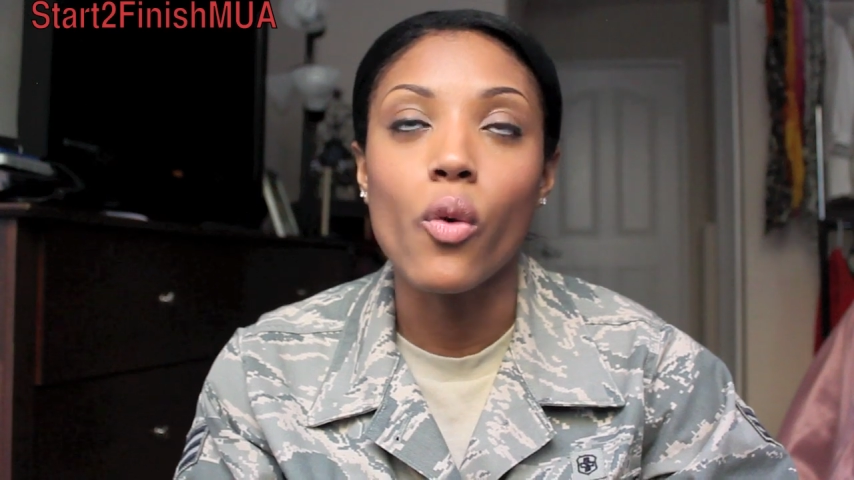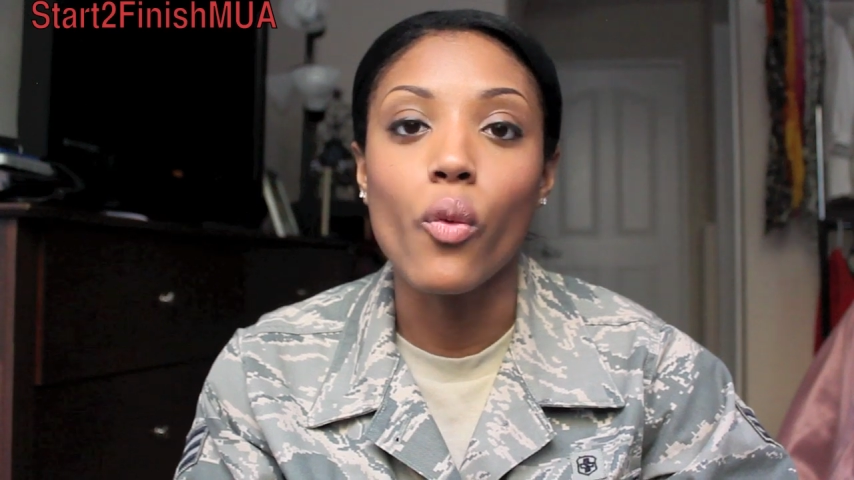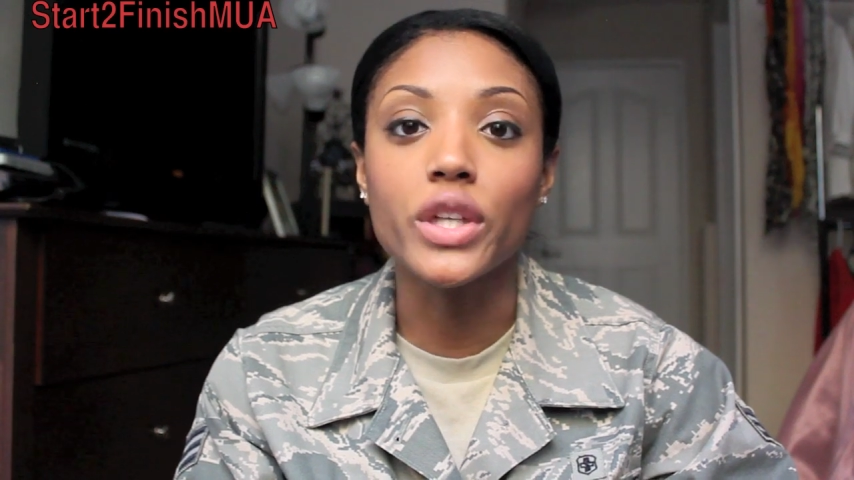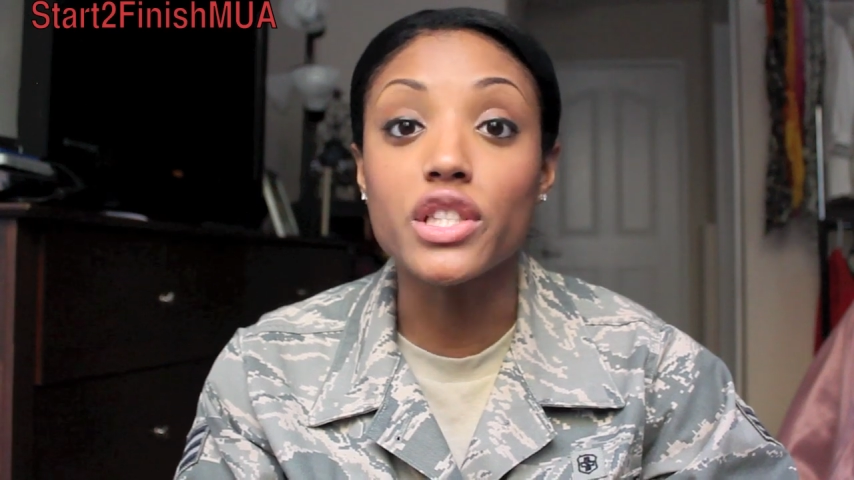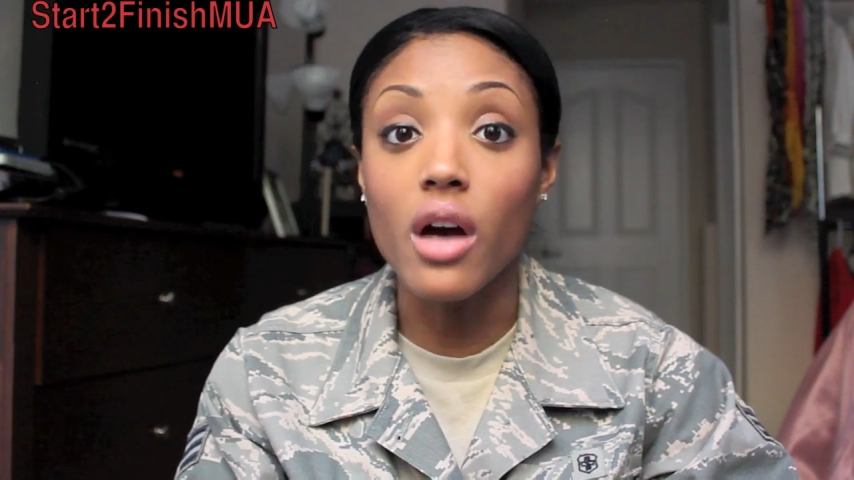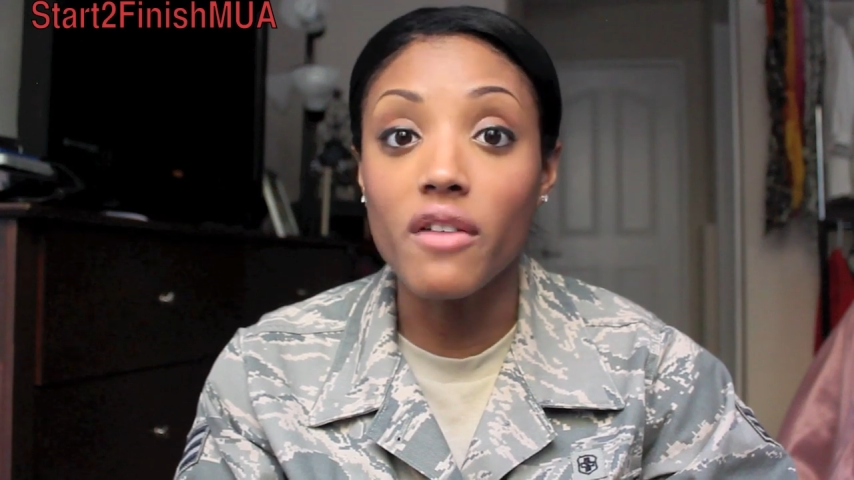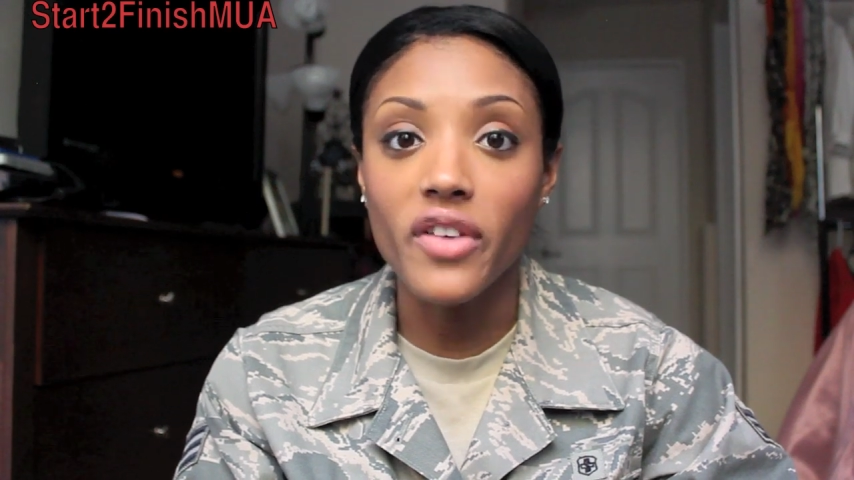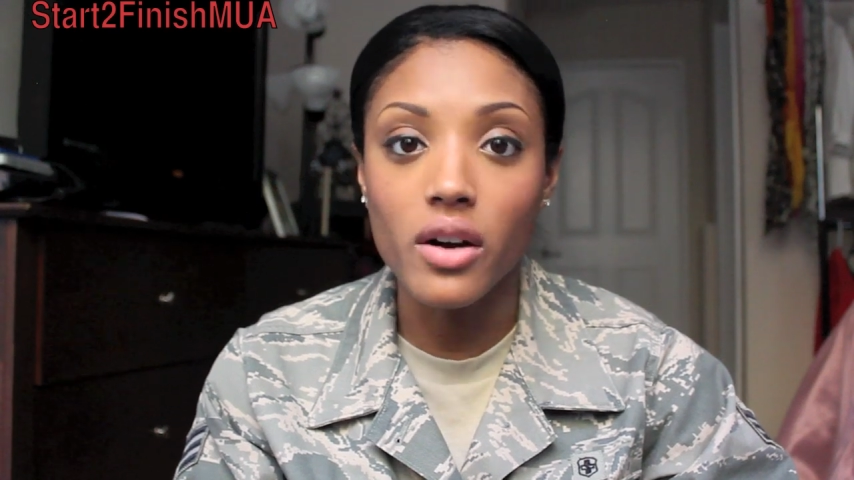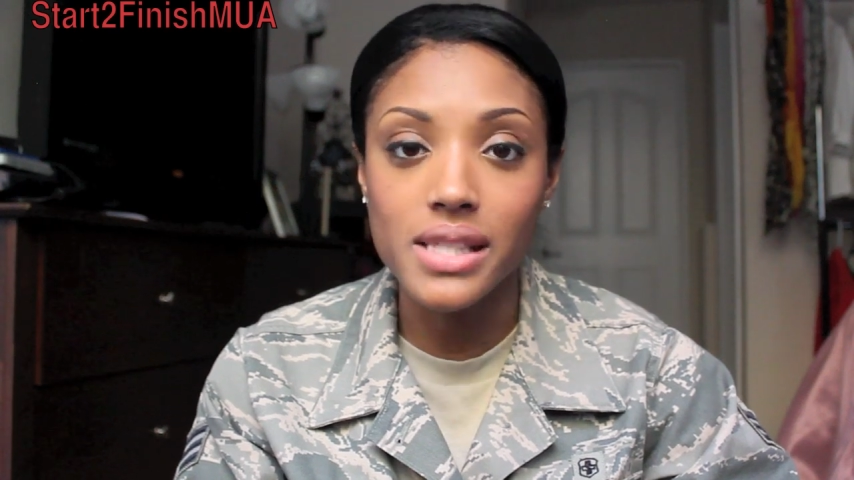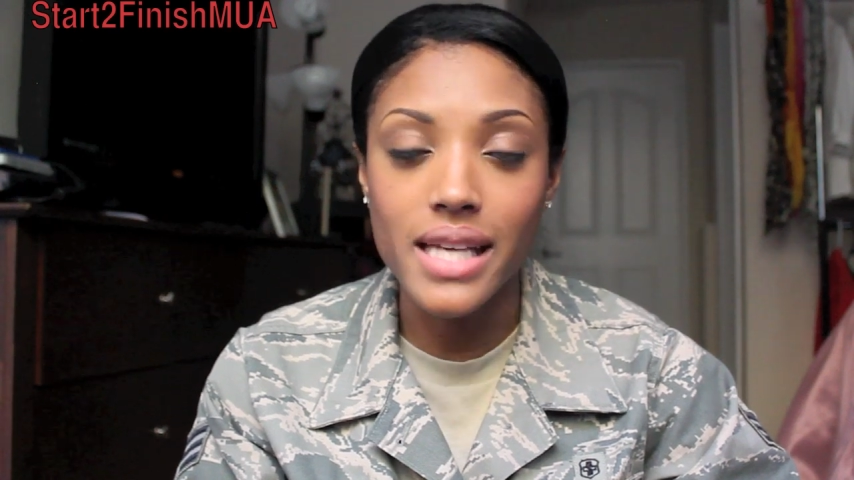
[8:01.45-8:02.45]
Wichita
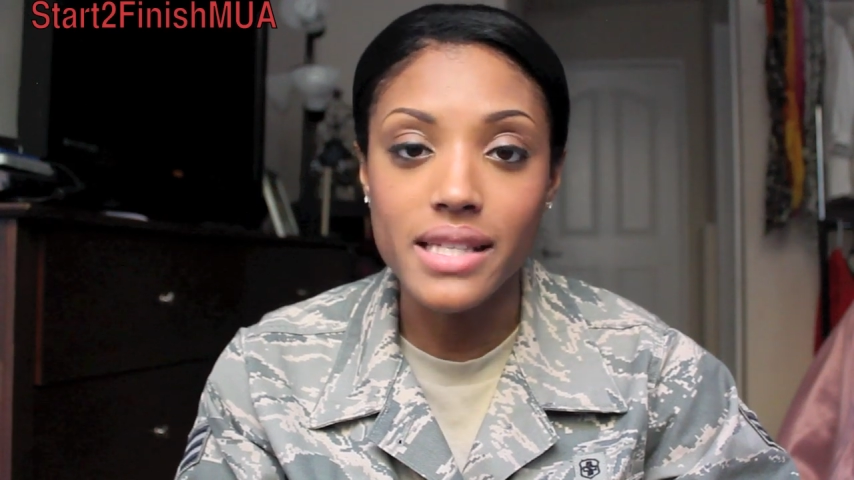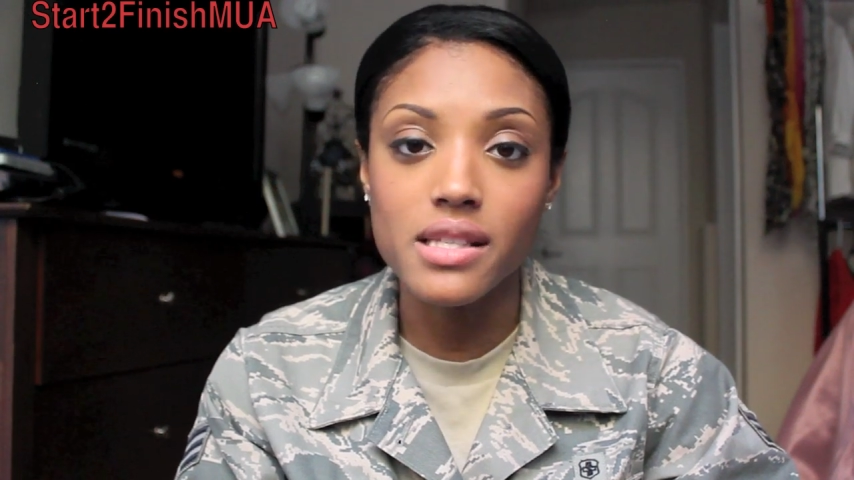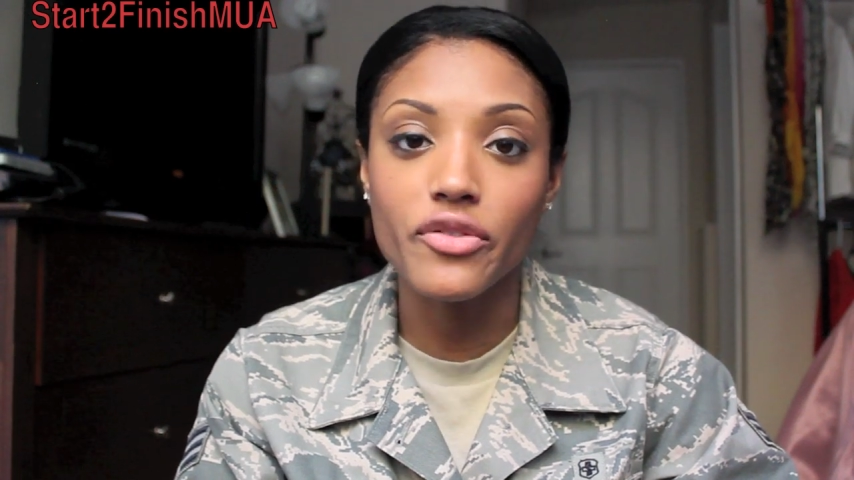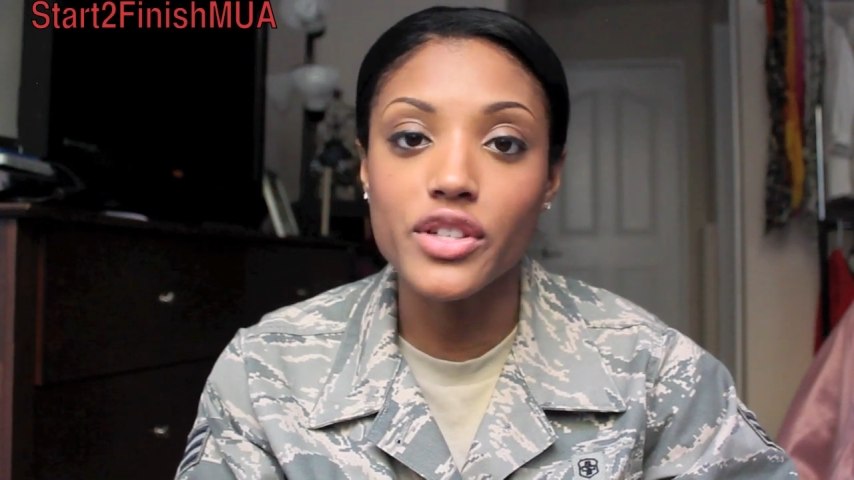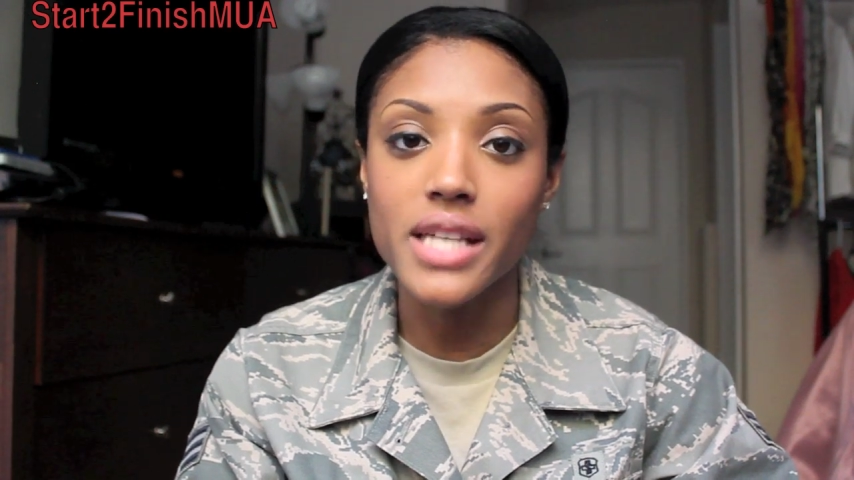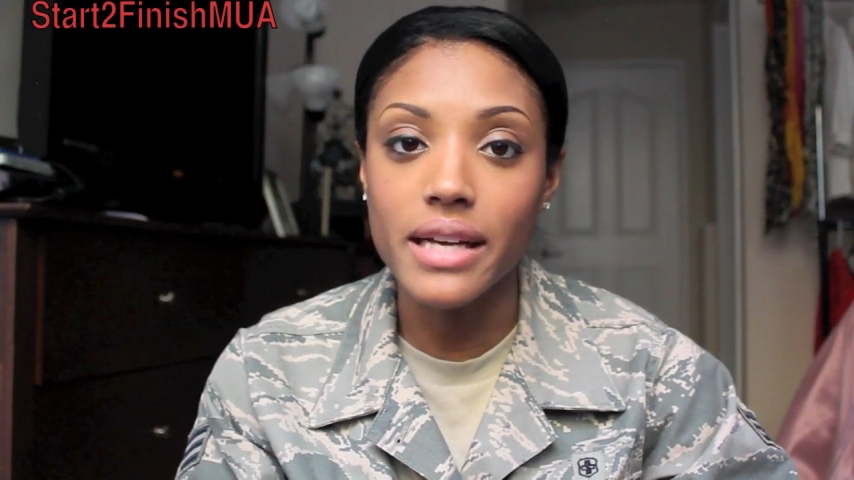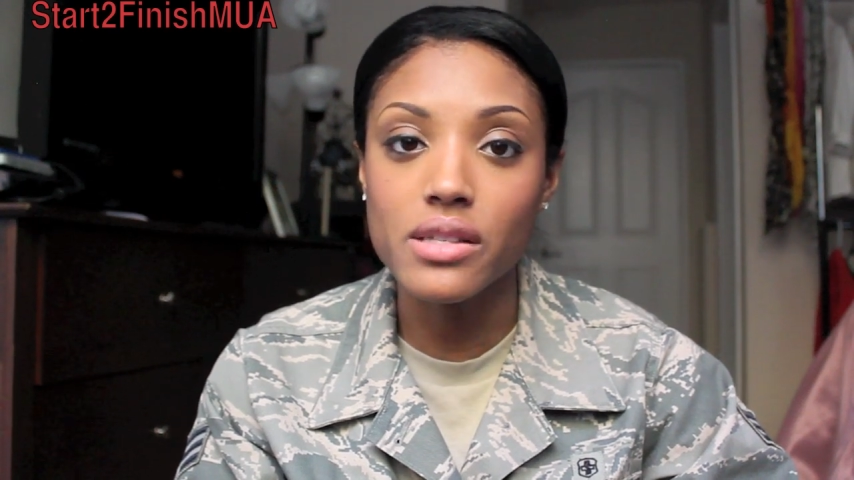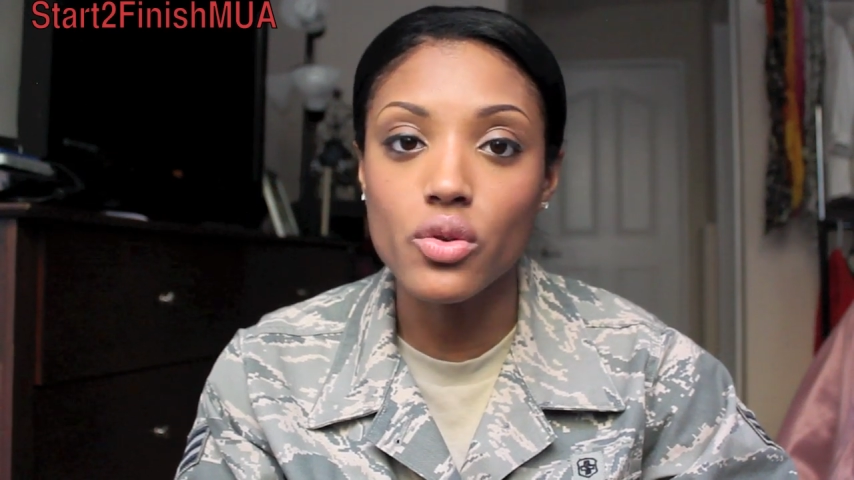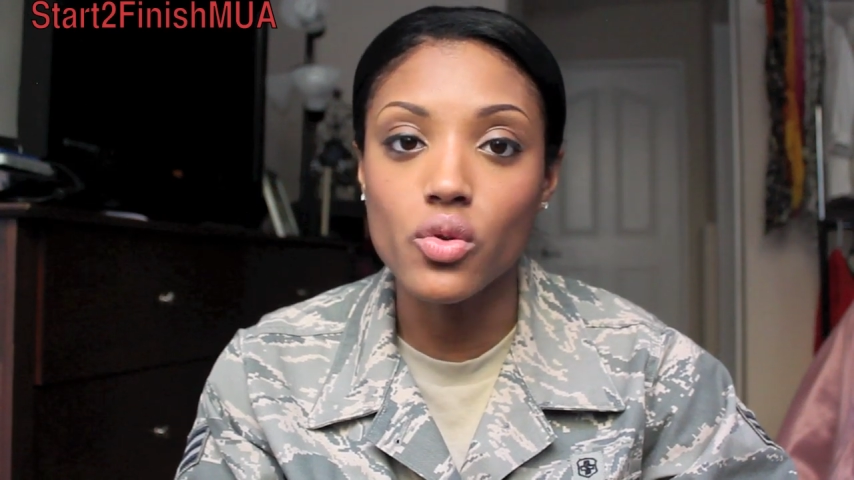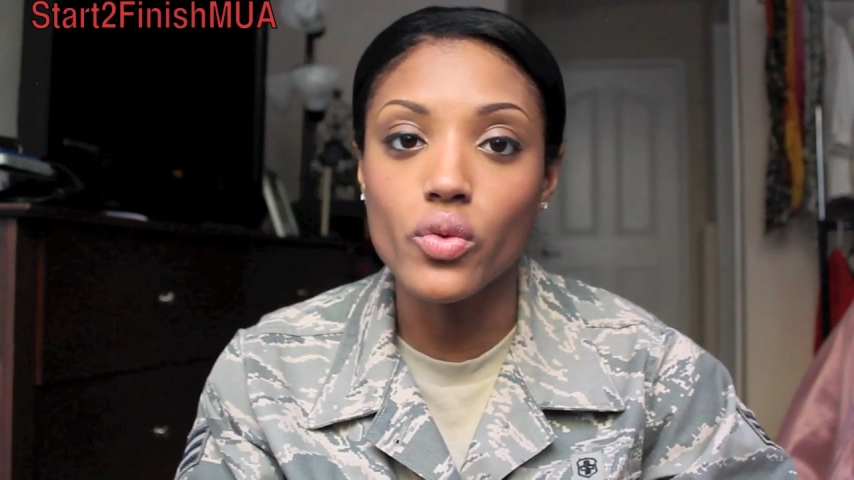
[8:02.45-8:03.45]
Falls, Texas for tech
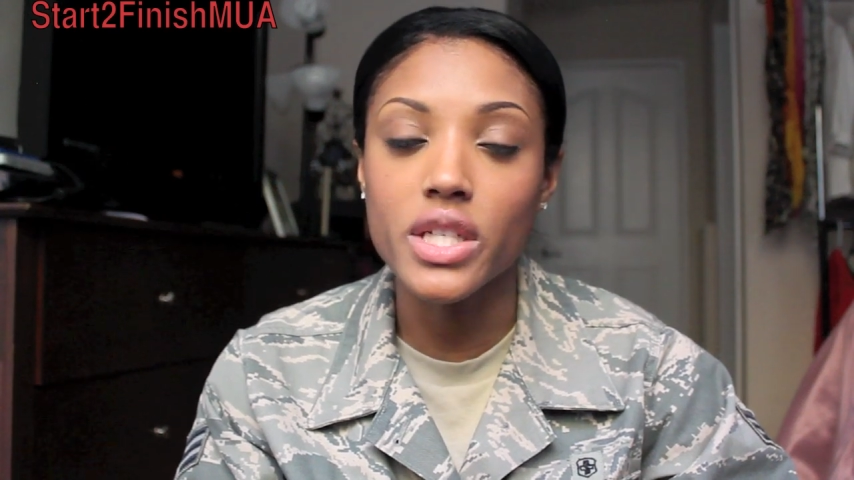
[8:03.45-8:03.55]
school,